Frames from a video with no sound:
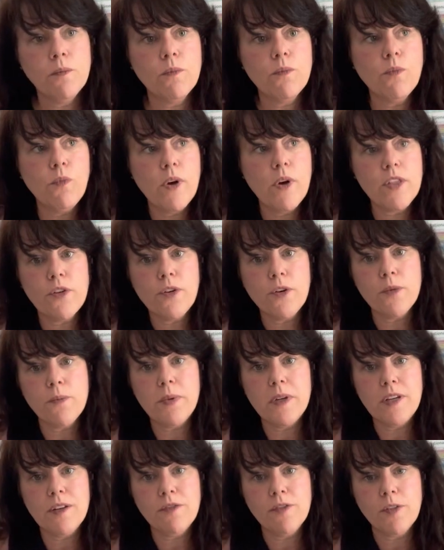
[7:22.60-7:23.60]
whether it
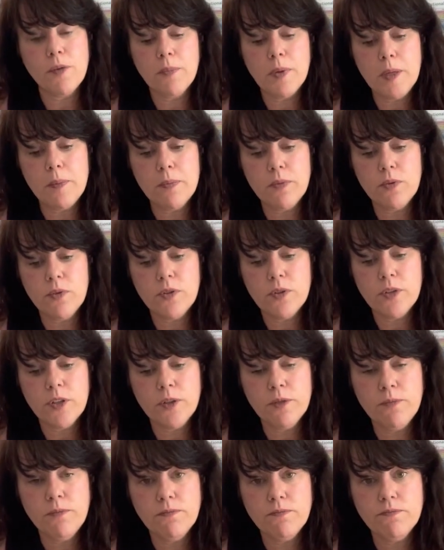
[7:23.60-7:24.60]
be from people
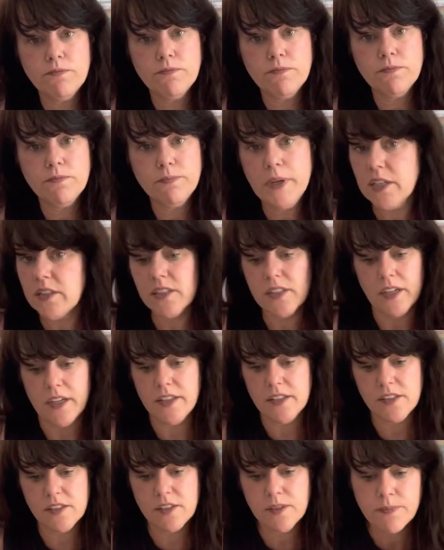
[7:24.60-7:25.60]
or
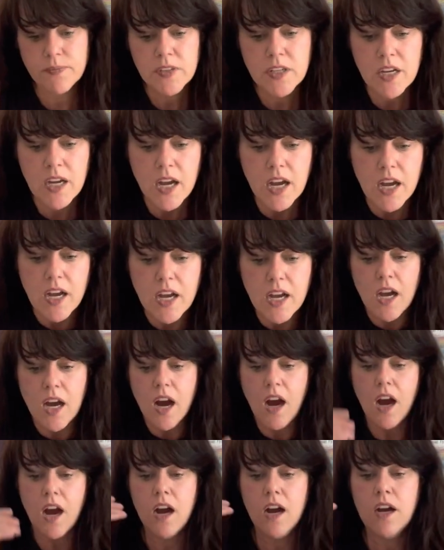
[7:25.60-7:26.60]
parasites.
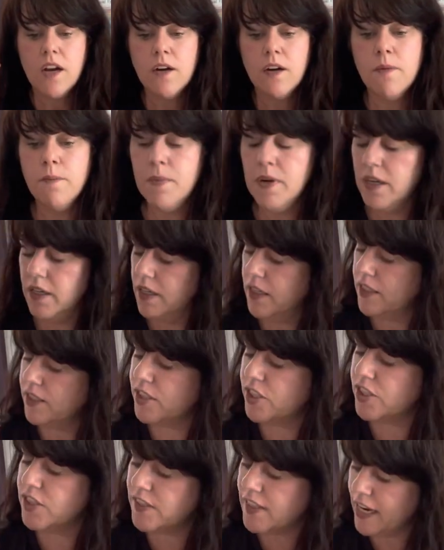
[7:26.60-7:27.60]
San
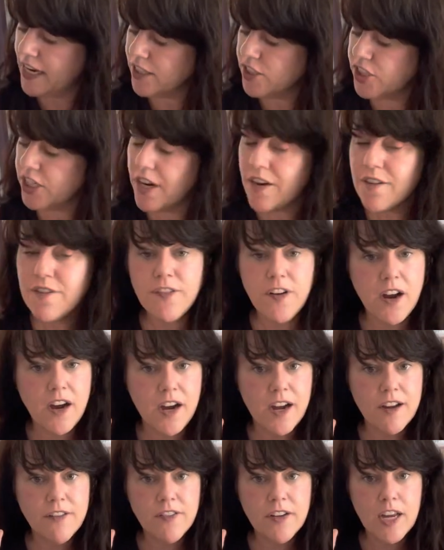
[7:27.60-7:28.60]
Jiao
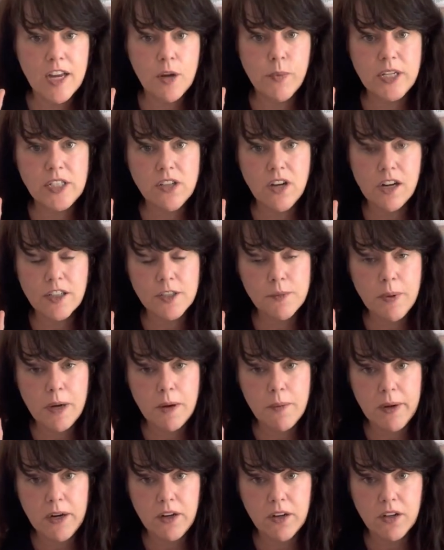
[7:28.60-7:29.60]
5, and we talked about
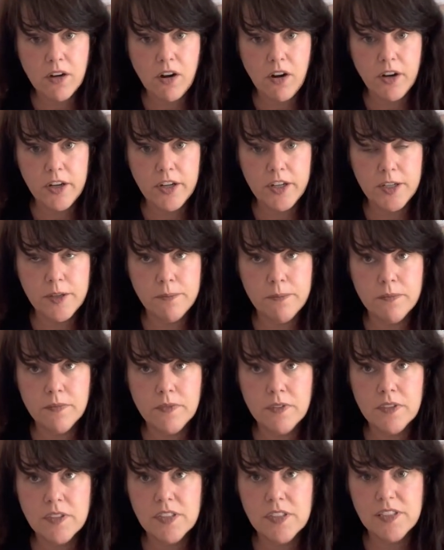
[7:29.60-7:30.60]
pericardium
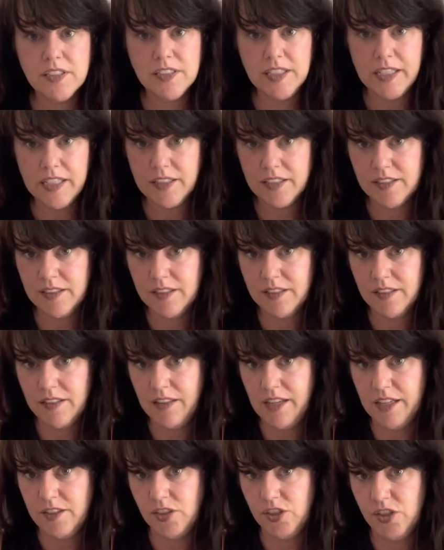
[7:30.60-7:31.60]
6,
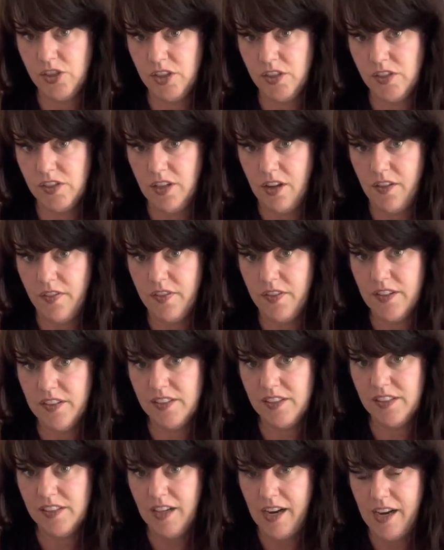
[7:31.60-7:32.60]
that's just on this
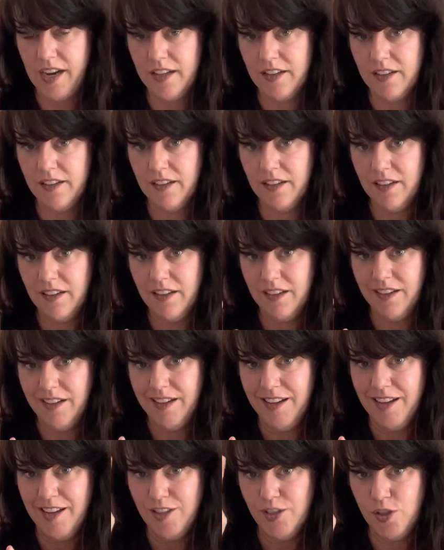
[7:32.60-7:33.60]
side,
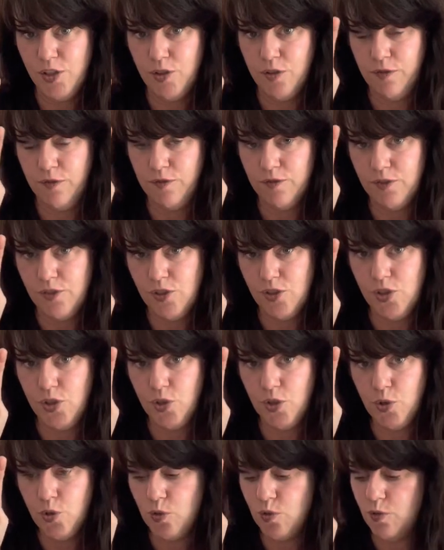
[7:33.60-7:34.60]

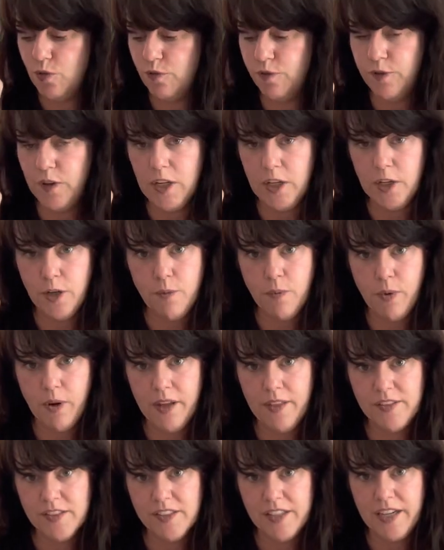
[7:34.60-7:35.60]
two finger
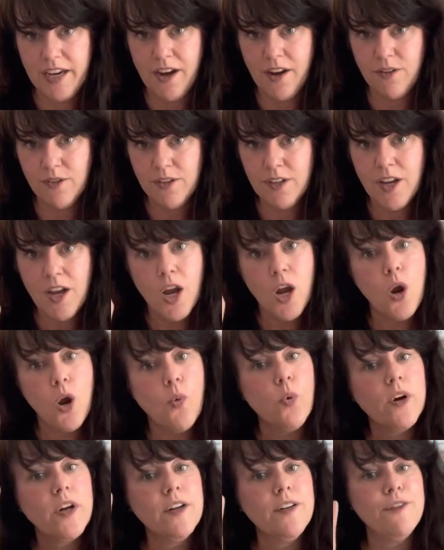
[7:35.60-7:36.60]
breaths down.
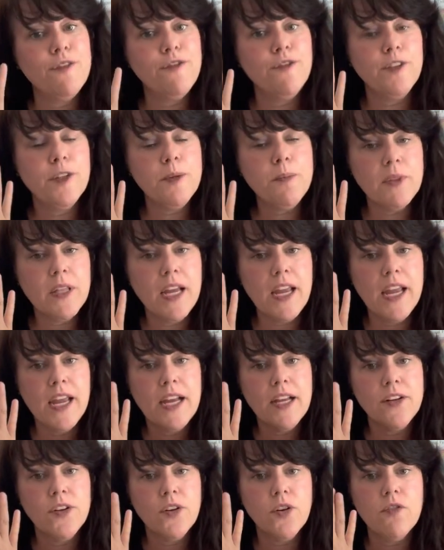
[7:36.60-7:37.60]
We're gonna flip the
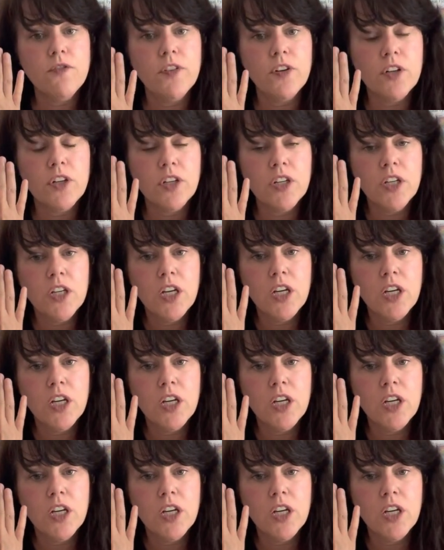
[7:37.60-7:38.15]
hand over,